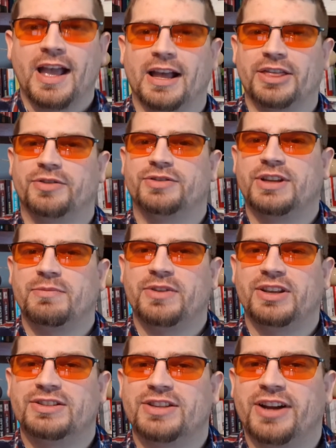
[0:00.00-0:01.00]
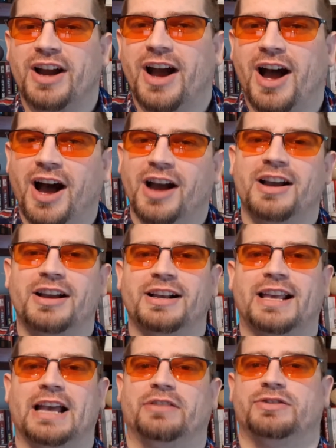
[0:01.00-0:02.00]
And there are some things that are
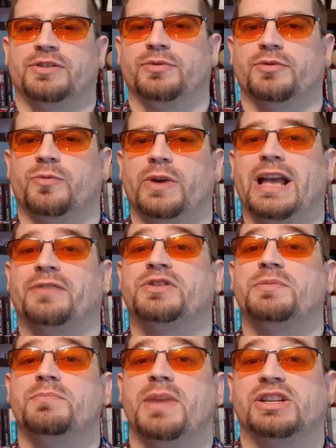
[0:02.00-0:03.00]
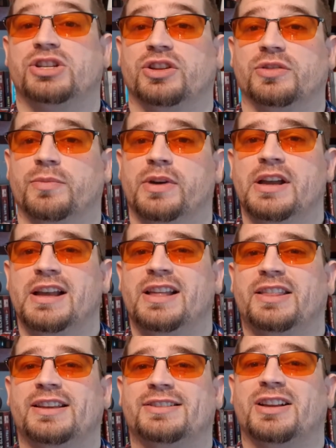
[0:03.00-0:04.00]
uncountable. We have to measure them.
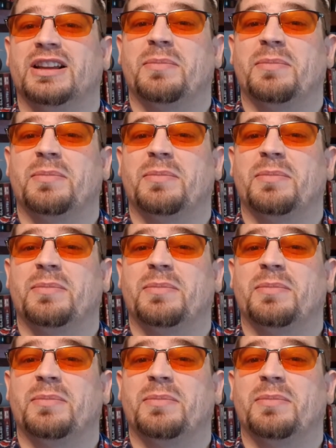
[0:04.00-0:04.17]
Things like